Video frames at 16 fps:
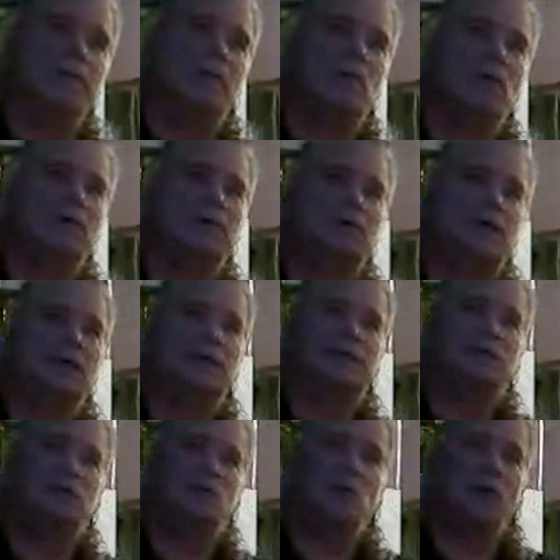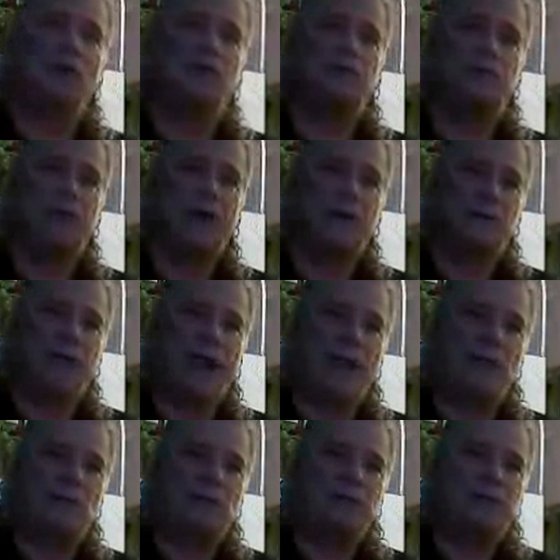because it's 12-step
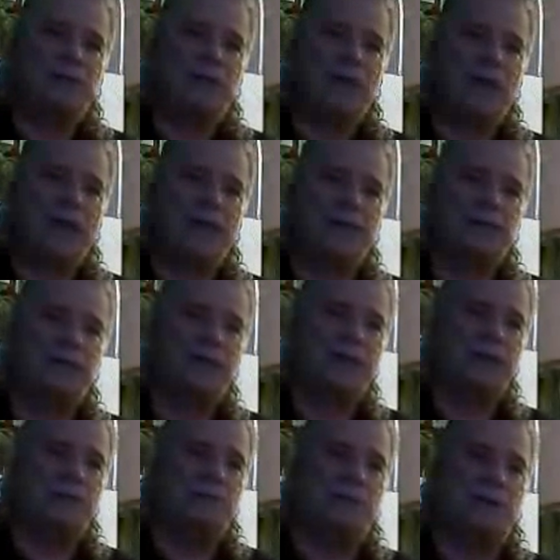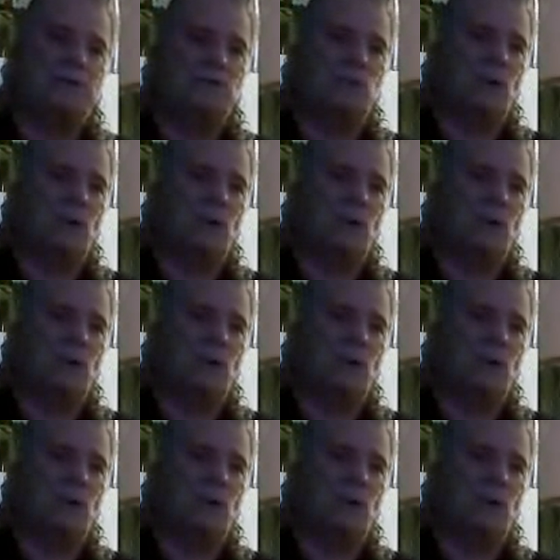language, and she had been in